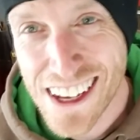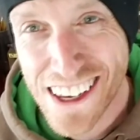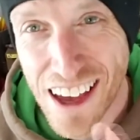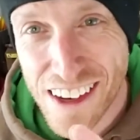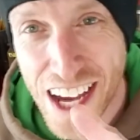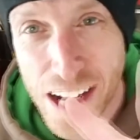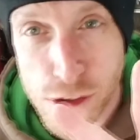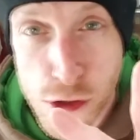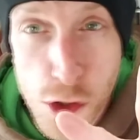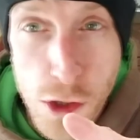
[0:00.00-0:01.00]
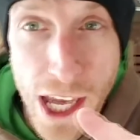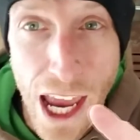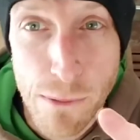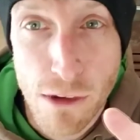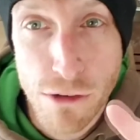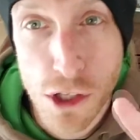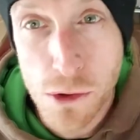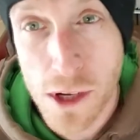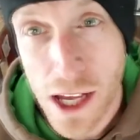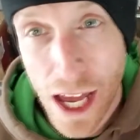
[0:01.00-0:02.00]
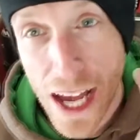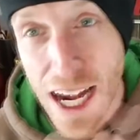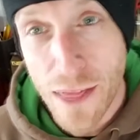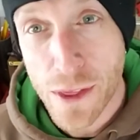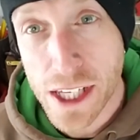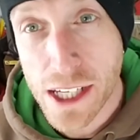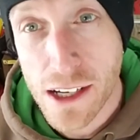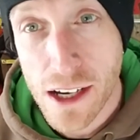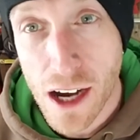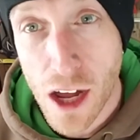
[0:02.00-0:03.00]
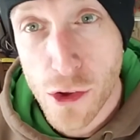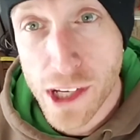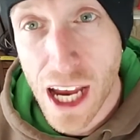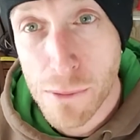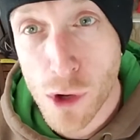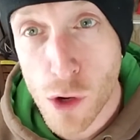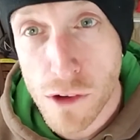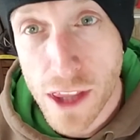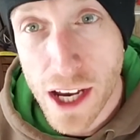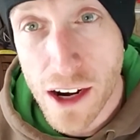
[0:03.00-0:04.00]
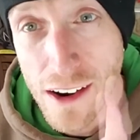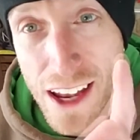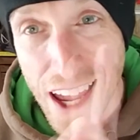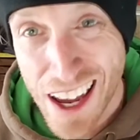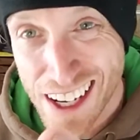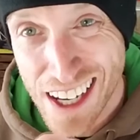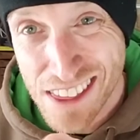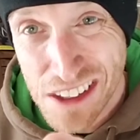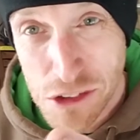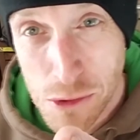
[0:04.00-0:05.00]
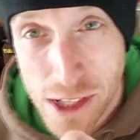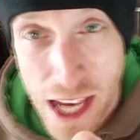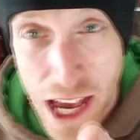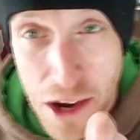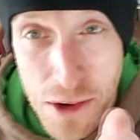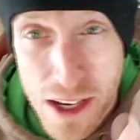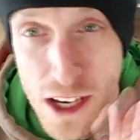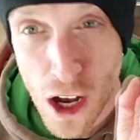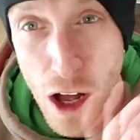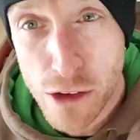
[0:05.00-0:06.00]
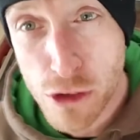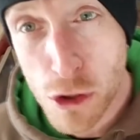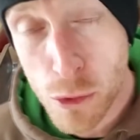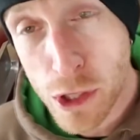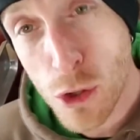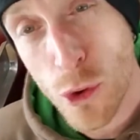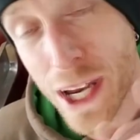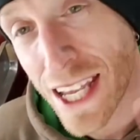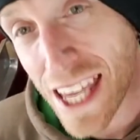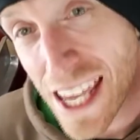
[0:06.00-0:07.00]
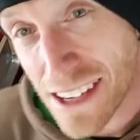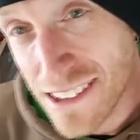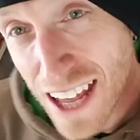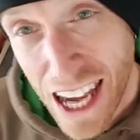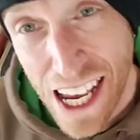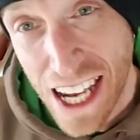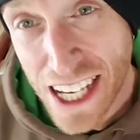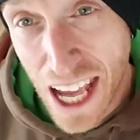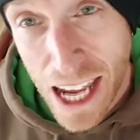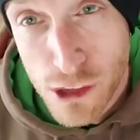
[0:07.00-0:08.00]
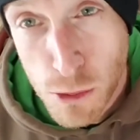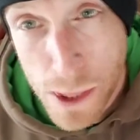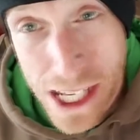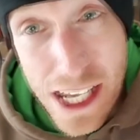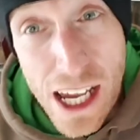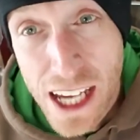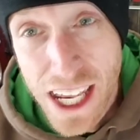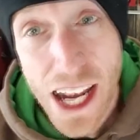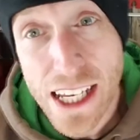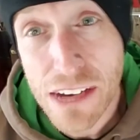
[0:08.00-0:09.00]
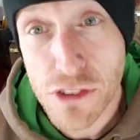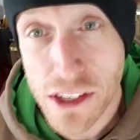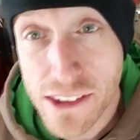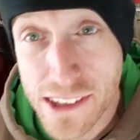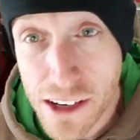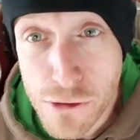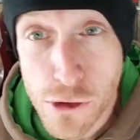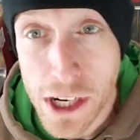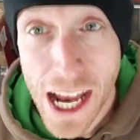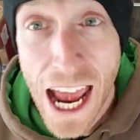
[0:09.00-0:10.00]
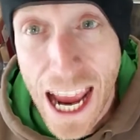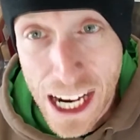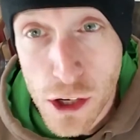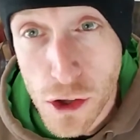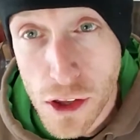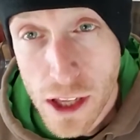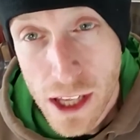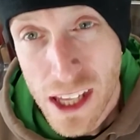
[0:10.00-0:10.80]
Now I got a 2-camera view. I got the other camera over there, and I got this one now. Also recording in 1080 HP. Kind of gives a different angle.